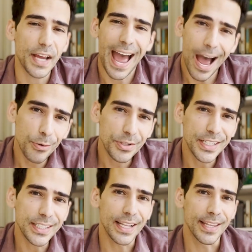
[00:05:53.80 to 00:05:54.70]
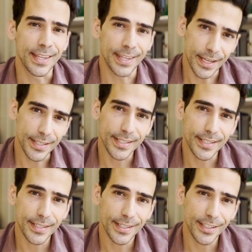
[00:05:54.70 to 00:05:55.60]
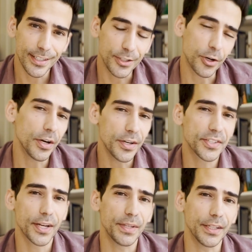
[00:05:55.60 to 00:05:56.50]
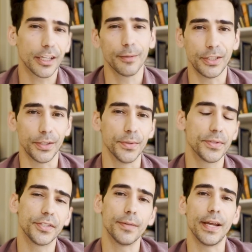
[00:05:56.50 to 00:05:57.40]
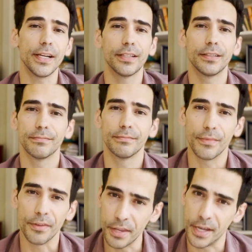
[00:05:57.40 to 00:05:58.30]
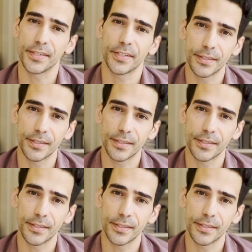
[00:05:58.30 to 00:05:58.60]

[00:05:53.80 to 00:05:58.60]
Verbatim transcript: How did this turn into something that could be used to make this.